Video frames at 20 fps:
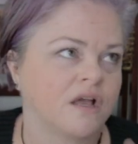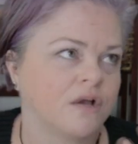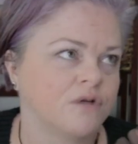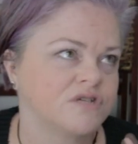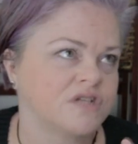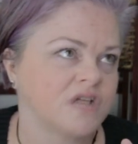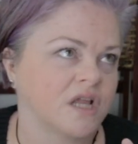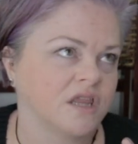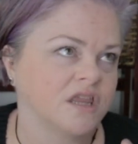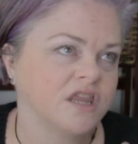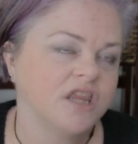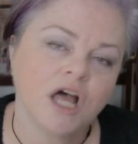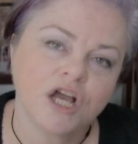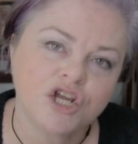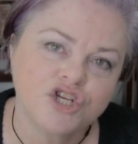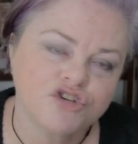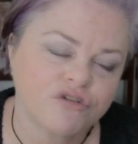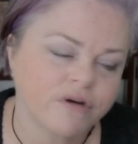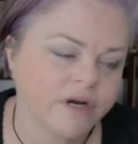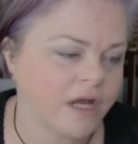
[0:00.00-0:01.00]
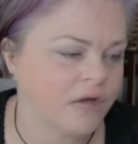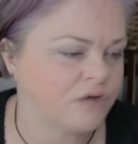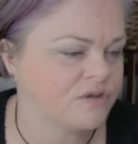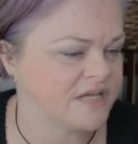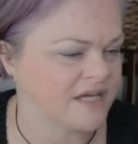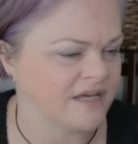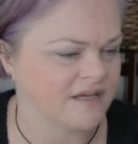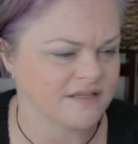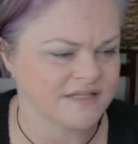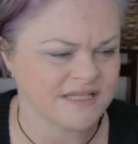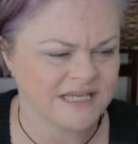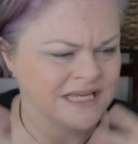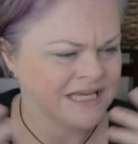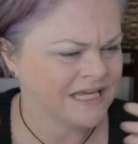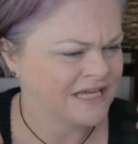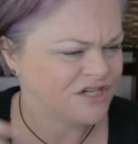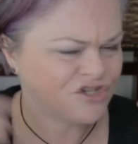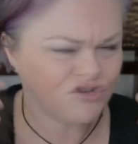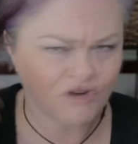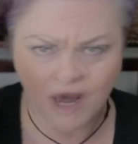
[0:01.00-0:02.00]
goes to luxury hotels,
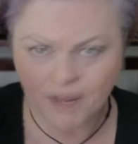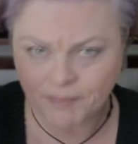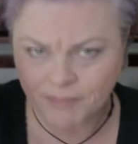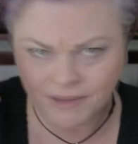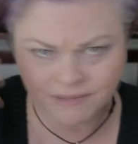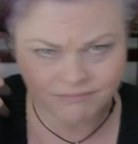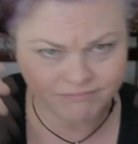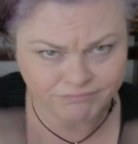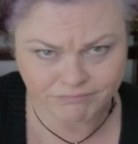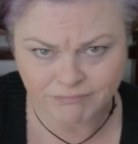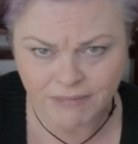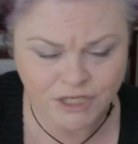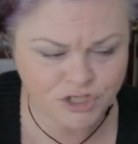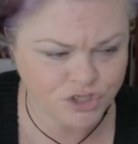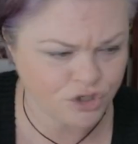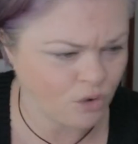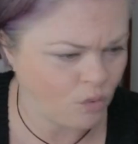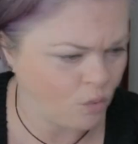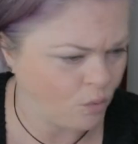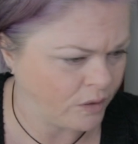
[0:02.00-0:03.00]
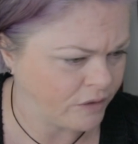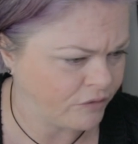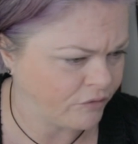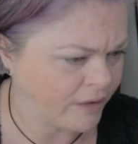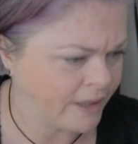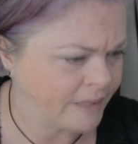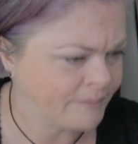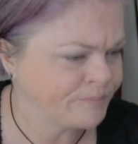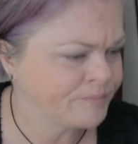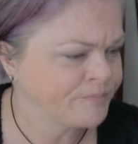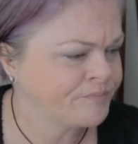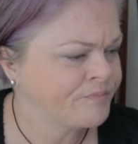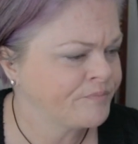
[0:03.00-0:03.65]
dropping major coin. Right?